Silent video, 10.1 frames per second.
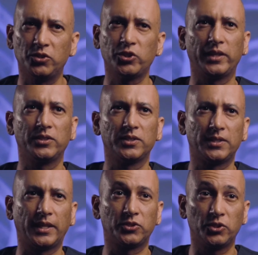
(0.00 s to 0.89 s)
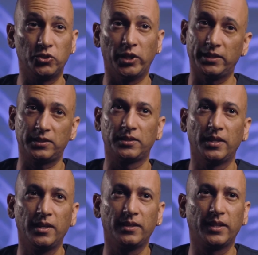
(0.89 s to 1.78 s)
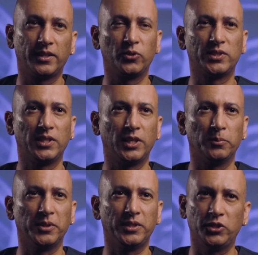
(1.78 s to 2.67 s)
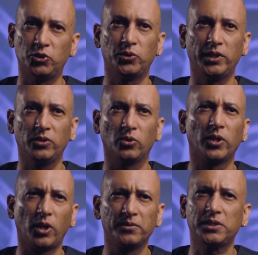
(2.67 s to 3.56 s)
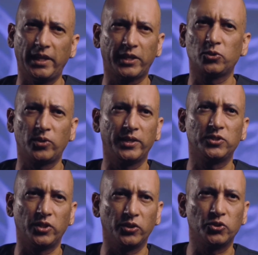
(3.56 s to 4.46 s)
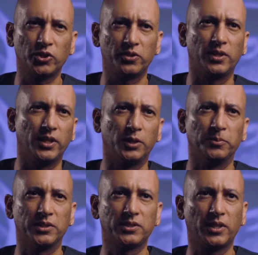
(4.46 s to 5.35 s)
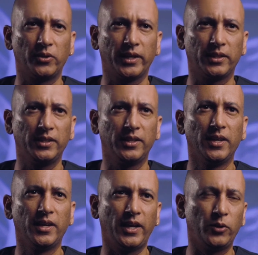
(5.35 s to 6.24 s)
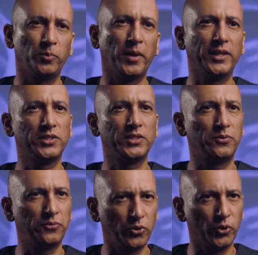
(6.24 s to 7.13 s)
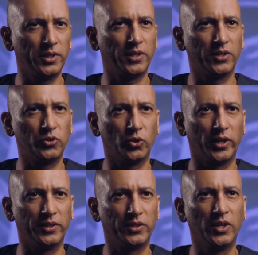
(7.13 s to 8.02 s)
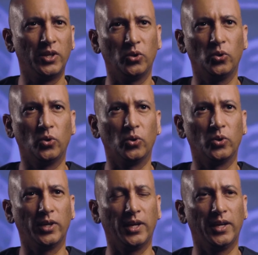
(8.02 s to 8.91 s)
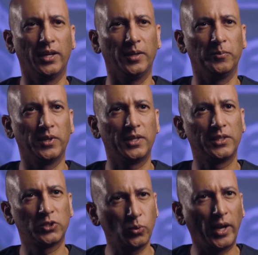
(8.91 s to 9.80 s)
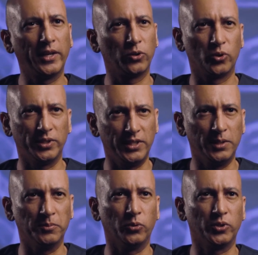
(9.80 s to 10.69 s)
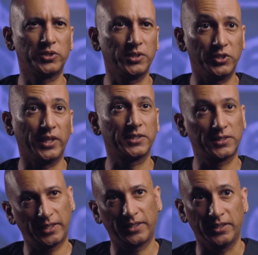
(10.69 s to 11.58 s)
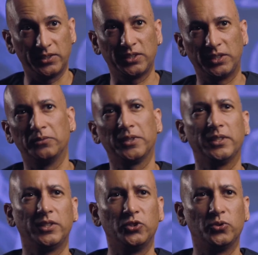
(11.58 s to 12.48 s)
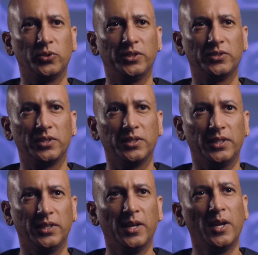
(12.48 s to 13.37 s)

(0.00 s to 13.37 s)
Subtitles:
changes that suggest that there is a ligament injury, although obviously X-rays don't show the ligaments directly. And we may see fluid in the joint or swelling or edema, which suggests that there is significant injury to the knee.